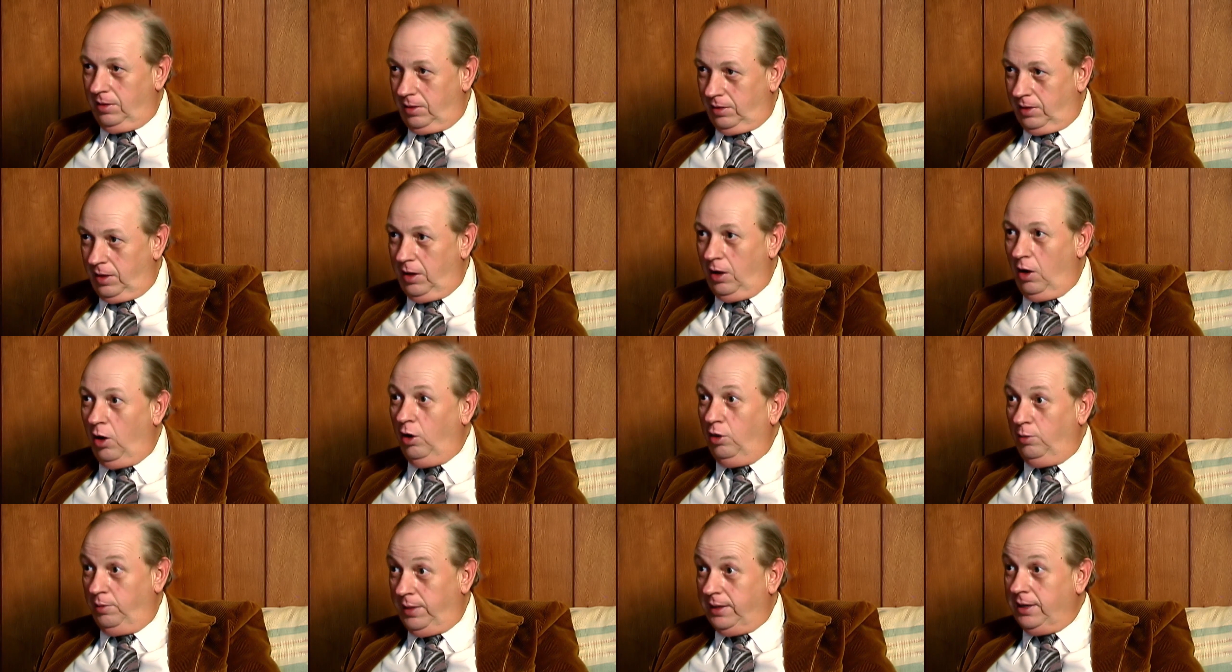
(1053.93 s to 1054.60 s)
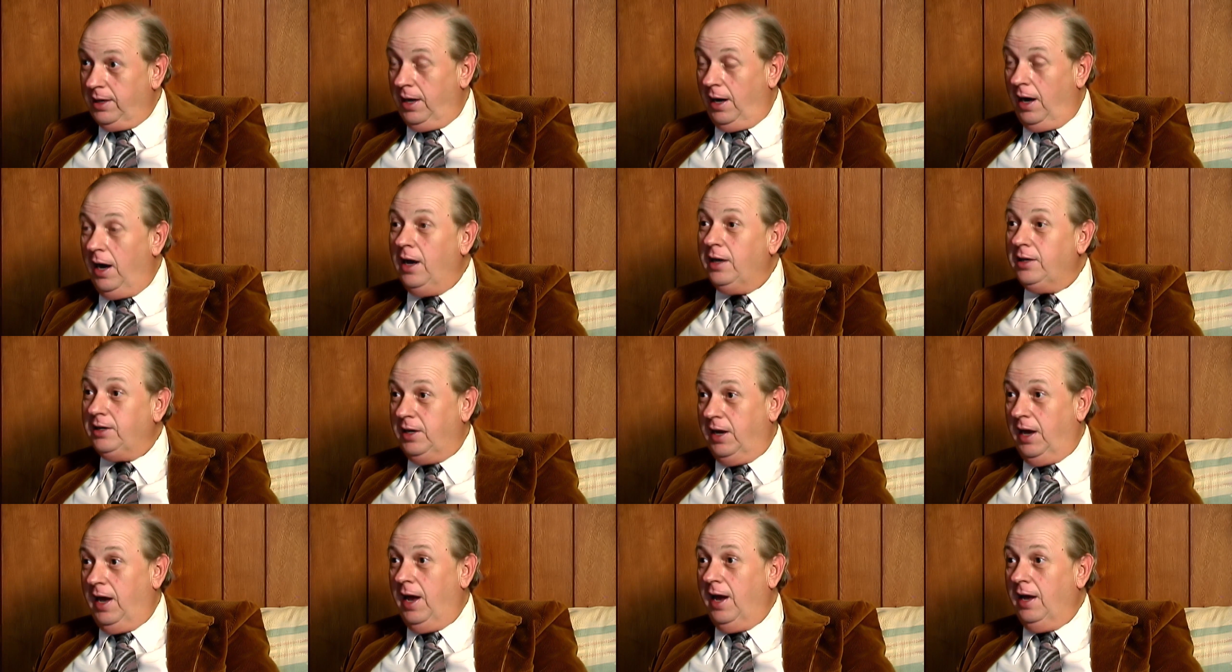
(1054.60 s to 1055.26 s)
the ultimate
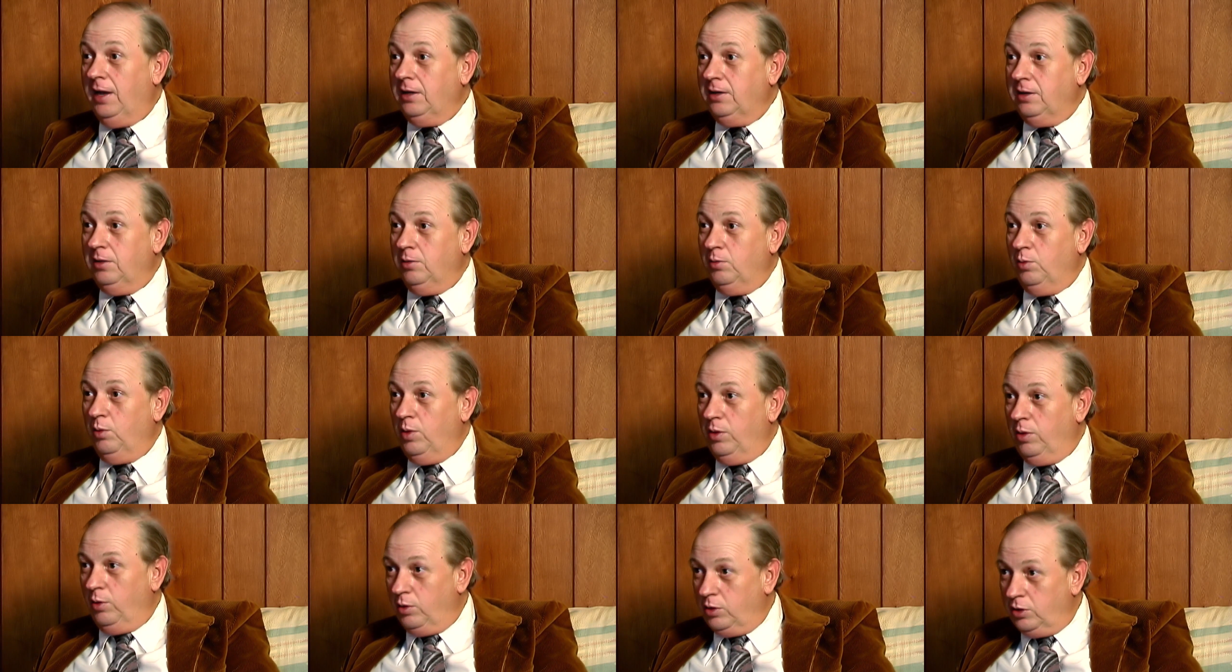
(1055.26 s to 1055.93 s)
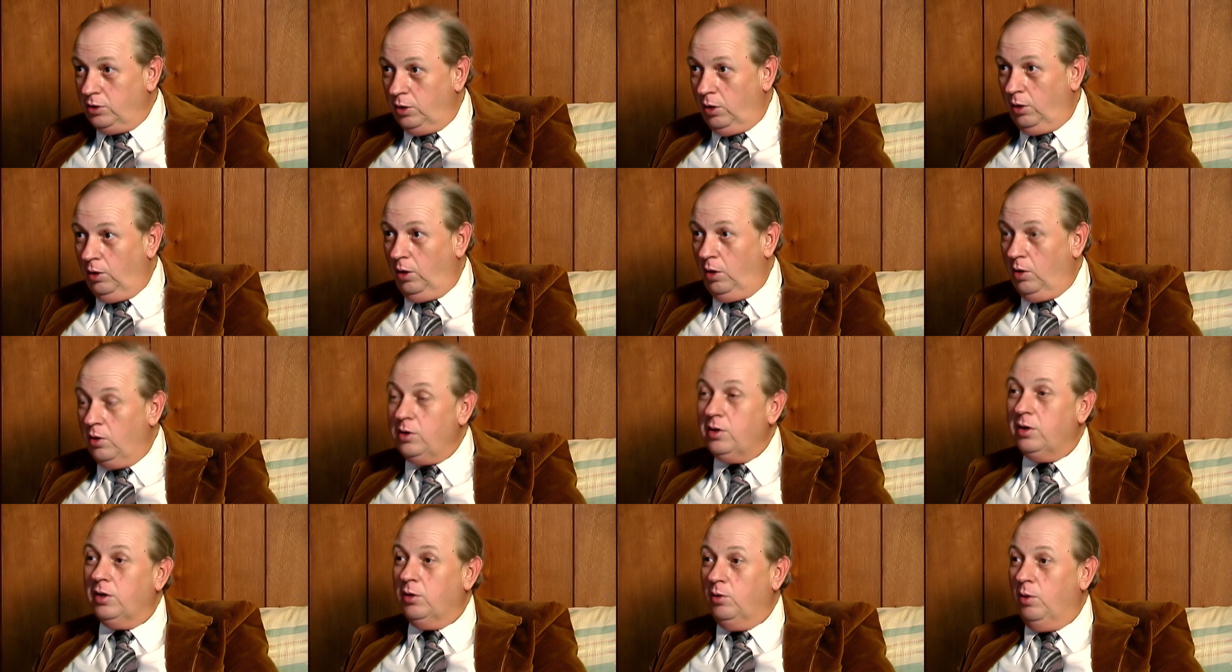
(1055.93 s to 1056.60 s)
contact, where there is no
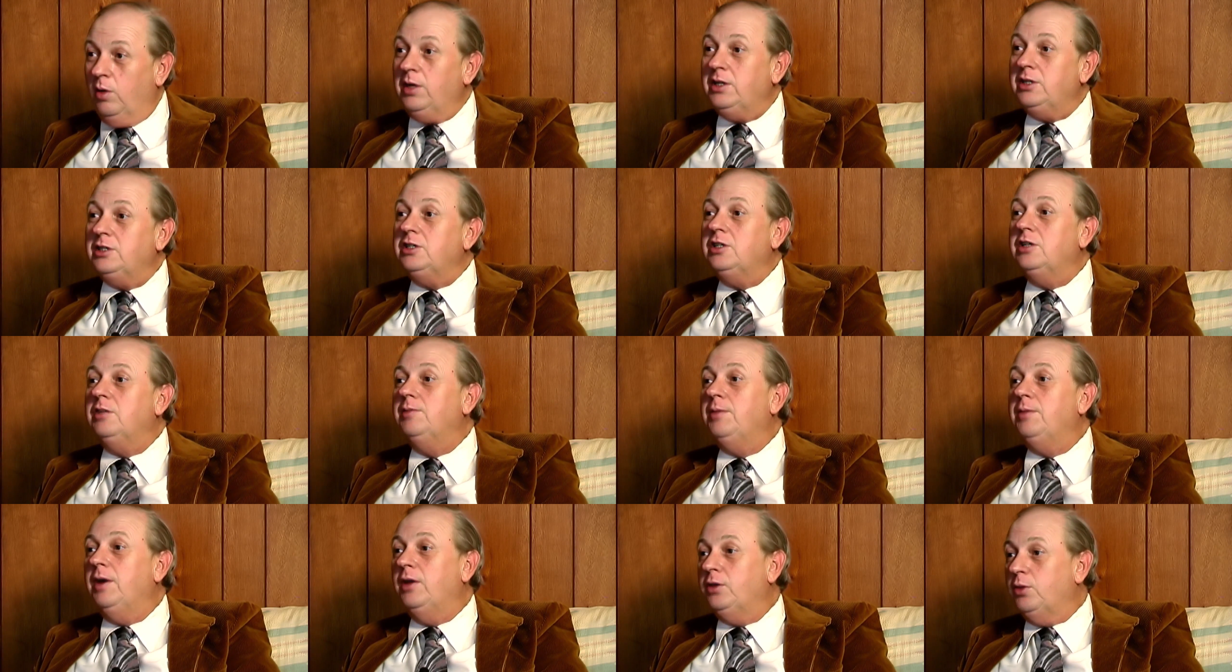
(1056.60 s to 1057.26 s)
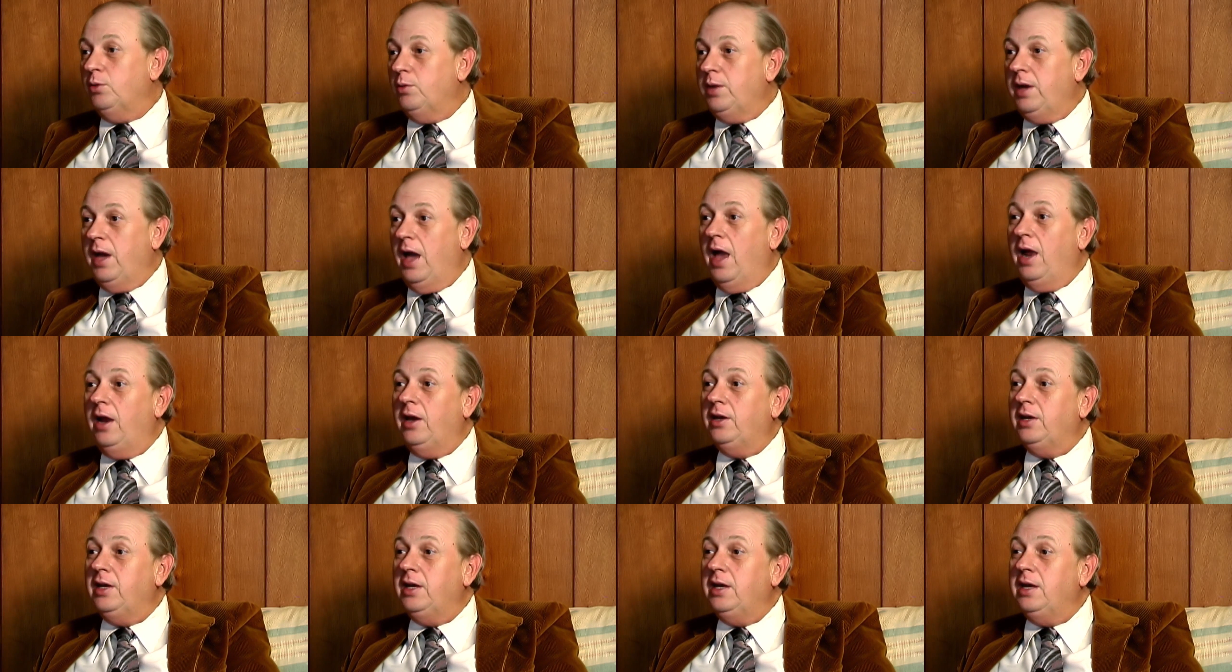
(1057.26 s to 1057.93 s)
longer a question about the
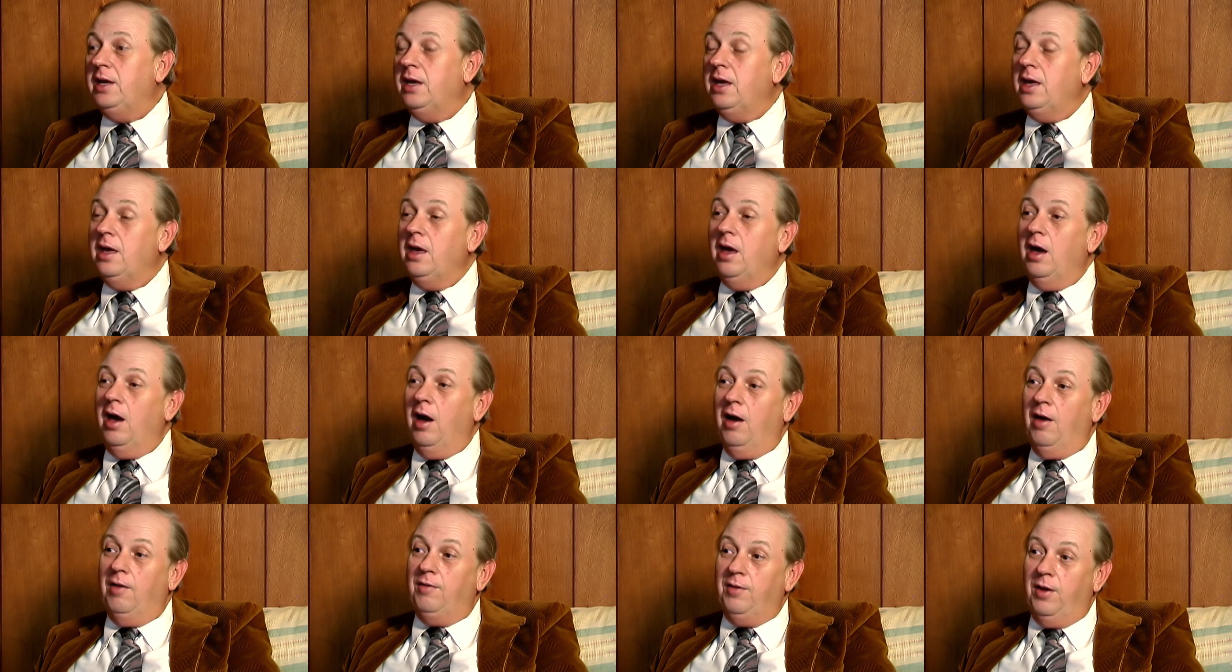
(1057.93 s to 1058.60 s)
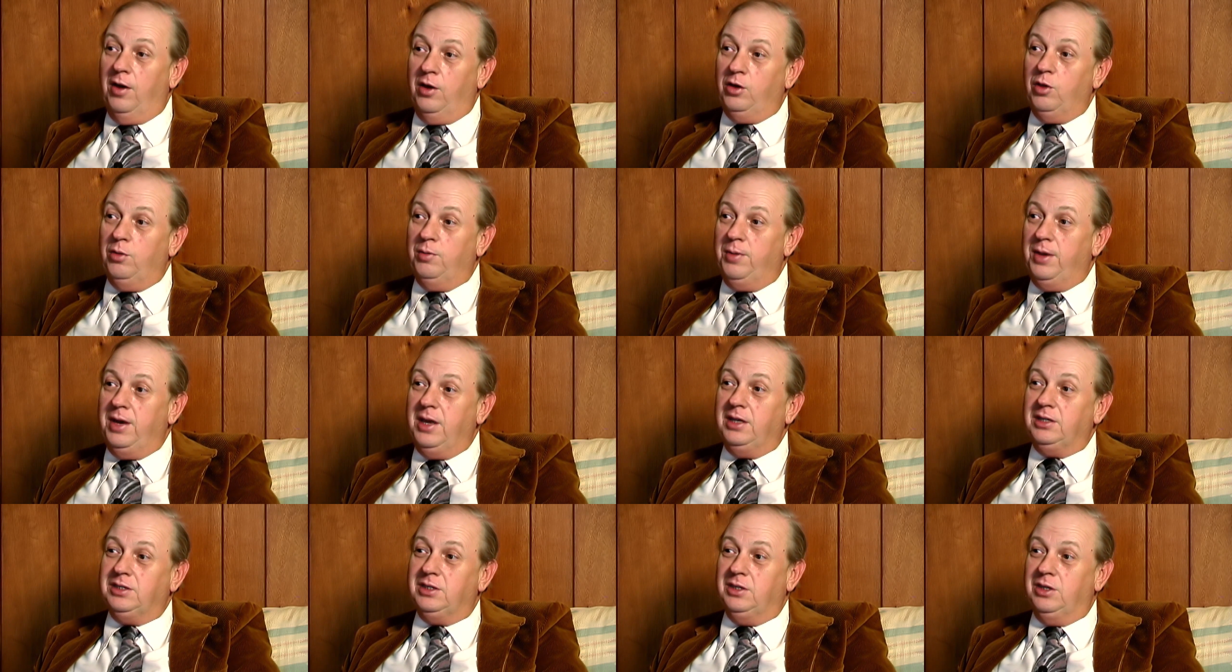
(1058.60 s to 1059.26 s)
reality of other
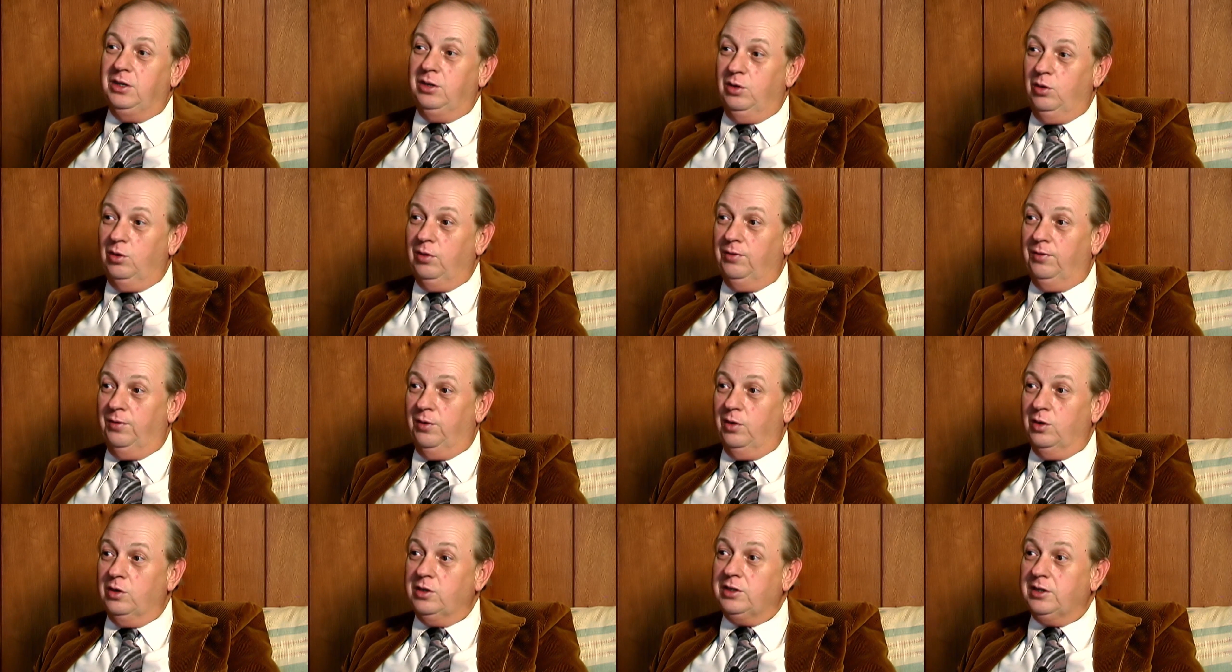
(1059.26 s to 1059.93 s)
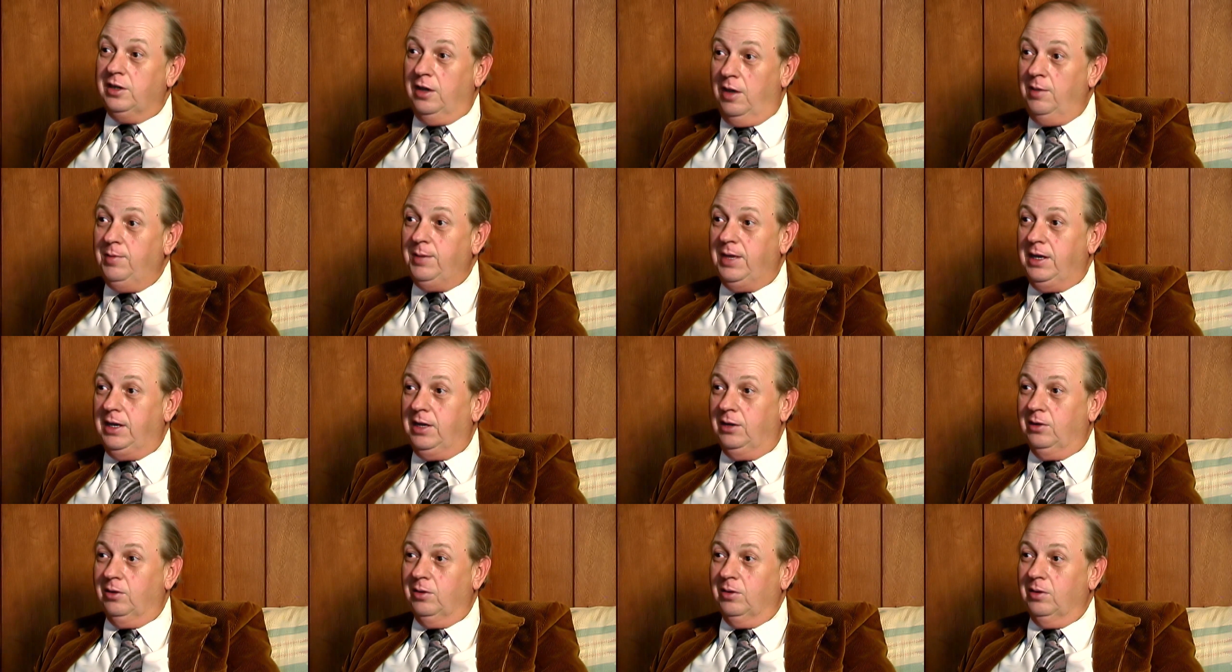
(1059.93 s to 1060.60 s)
beings in the universe coming
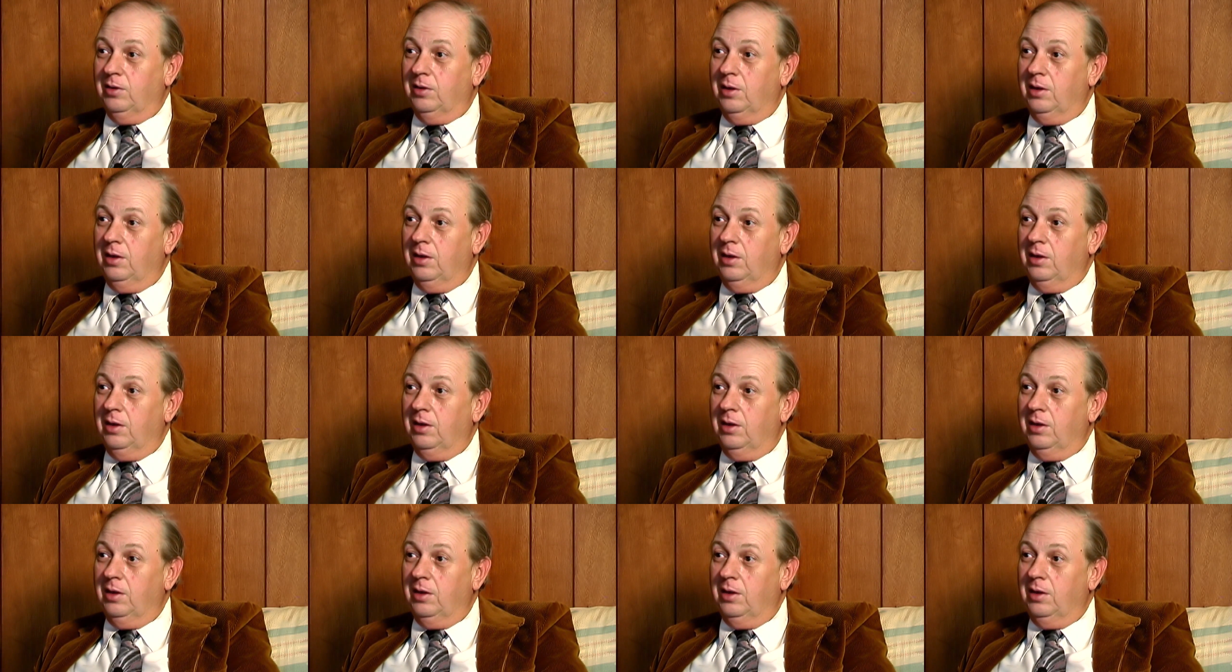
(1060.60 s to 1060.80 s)
here,